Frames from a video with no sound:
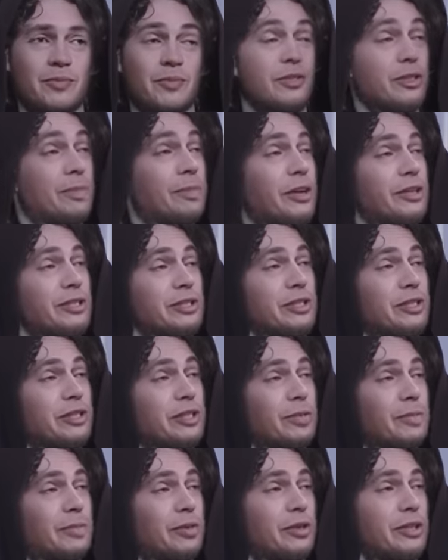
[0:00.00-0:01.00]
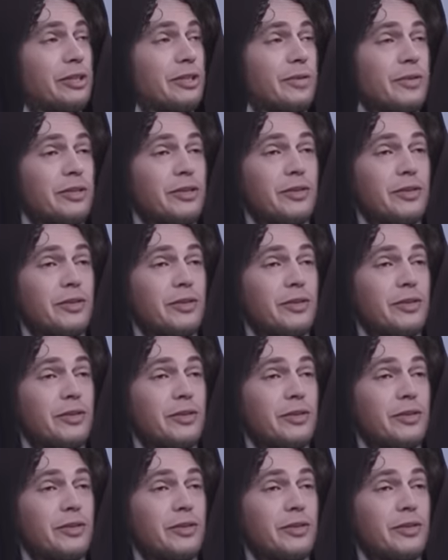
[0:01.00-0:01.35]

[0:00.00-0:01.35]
Depends on your point of view.